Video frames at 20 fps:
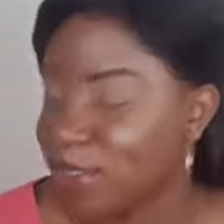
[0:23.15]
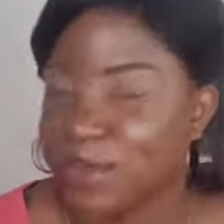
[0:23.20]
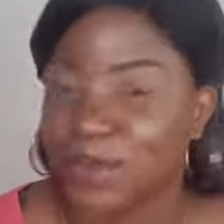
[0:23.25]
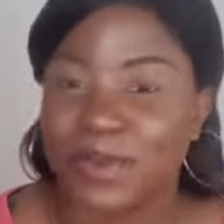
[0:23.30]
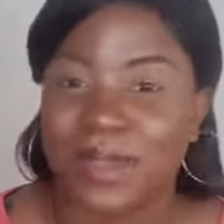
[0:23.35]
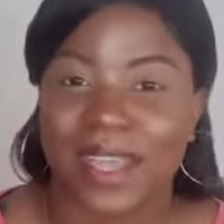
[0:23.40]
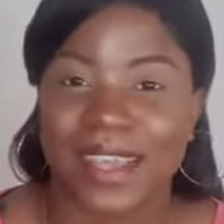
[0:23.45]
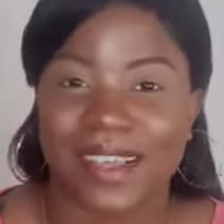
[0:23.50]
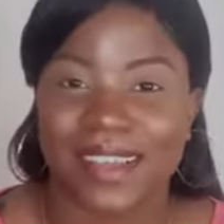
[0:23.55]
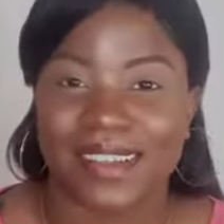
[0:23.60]

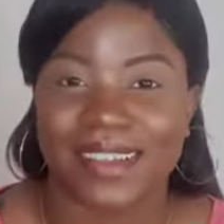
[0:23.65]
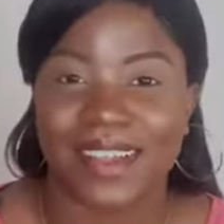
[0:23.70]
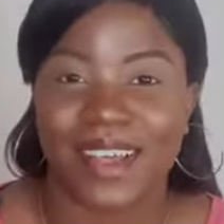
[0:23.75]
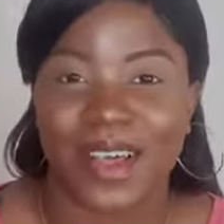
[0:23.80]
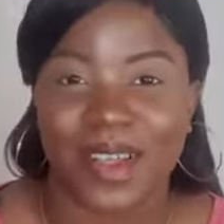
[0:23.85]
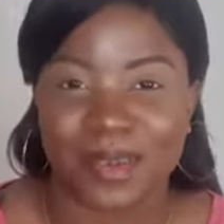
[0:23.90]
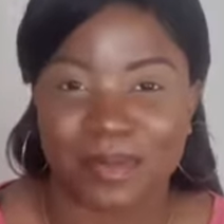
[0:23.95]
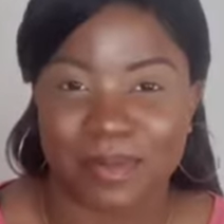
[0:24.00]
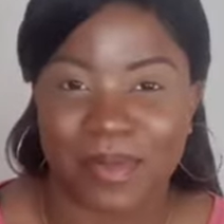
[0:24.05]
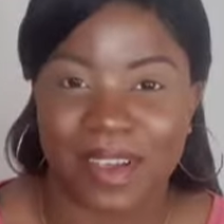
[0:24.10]
do like an
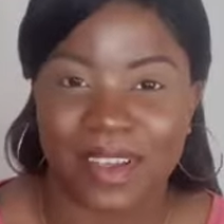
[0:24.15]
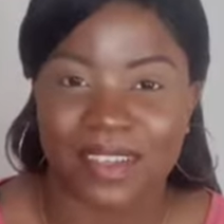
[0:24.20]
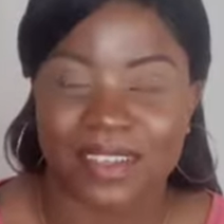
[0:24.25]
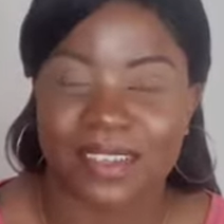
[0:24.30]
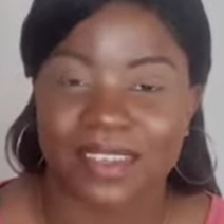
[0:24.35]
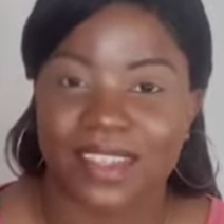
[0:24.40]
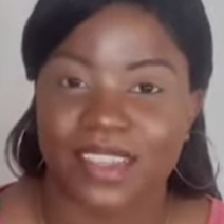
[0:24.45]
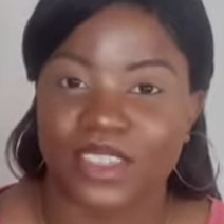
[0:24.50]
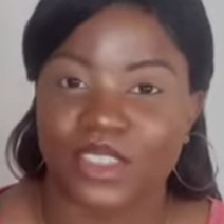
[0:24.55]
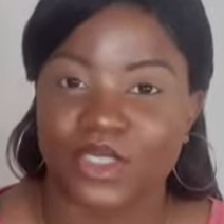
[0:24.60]

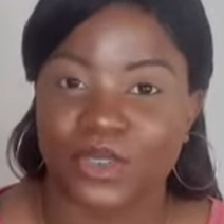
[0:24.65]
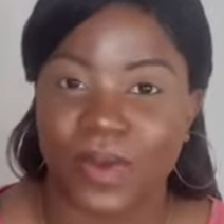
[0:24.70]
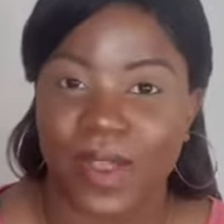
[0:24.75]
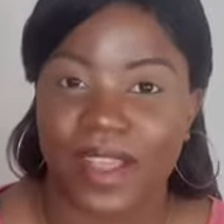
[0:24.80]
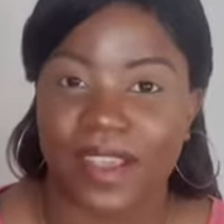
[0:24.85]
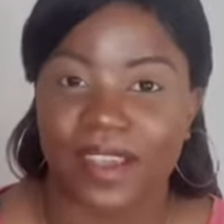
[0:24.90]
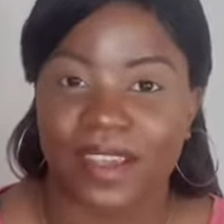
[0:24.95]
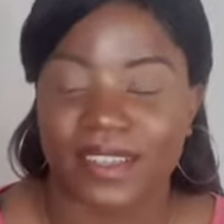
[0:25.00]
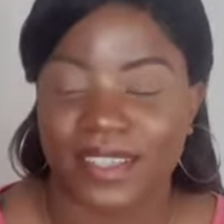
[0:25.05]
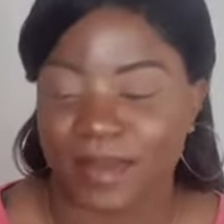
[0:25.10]
unboxing
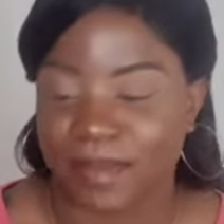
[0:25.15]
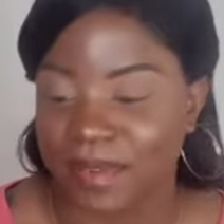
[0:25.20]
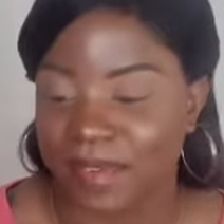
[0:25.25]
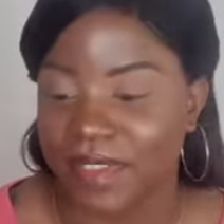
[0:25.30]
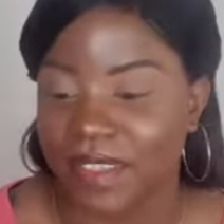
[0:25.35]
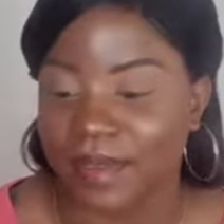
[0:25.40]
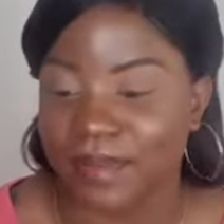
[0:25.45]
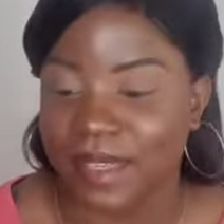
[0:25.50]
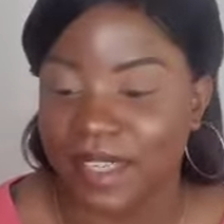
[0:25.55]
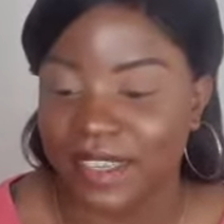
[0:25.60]
try on type
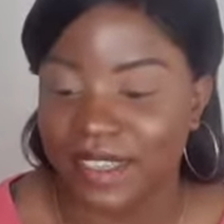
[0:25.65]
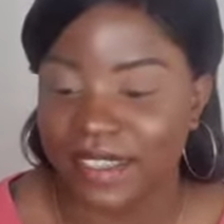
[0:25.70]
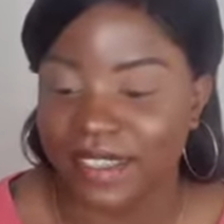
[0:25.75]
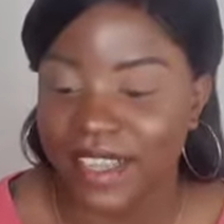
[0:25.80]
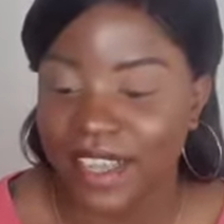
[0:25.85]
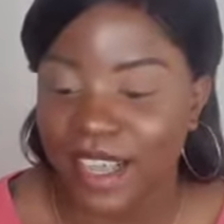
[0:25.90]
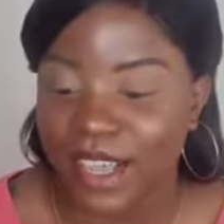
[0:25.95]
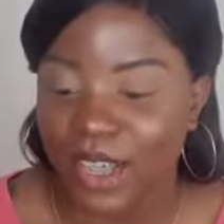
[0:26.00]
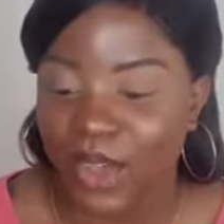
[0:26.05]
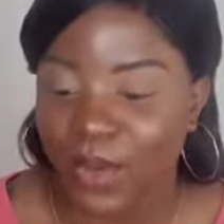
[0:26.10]
of thing,
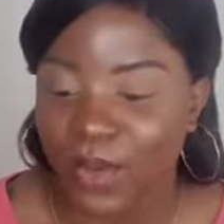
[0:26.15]
because